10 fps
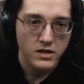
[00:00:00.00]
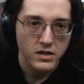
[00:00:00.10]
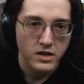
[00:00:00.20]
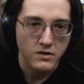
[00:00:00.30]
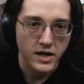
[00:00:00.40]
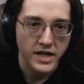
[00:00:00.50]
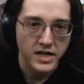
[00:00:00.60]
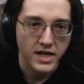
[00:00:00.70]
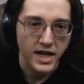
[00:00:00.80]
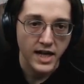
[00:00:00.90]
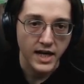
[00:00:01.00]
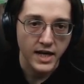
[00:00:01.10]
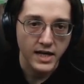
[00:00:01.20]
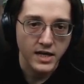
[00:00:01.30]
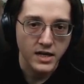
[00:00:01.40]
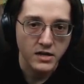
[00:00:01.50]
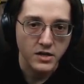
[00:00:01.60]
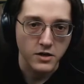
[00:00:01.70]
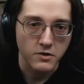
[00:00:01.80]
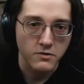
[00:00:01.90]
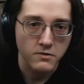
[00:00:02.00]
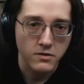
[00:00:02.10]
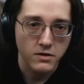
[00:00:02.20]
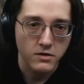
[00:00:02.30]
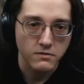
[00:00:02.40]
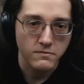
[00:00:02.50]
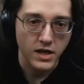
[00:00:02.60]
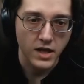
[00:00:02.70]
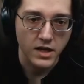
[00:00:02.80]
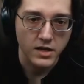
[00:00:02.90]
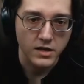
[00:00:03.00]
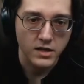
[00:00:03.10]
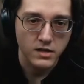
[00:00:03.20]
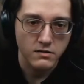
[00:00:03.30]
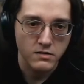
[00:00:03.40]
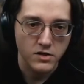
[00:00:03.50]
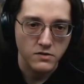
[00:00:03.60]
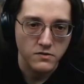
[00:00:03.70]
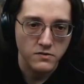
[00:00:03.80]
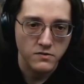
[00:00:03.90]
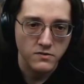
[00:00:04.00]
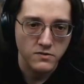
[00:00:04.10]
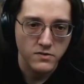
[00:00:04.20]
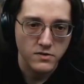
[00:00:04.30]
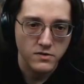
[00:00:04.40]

So I can go and do...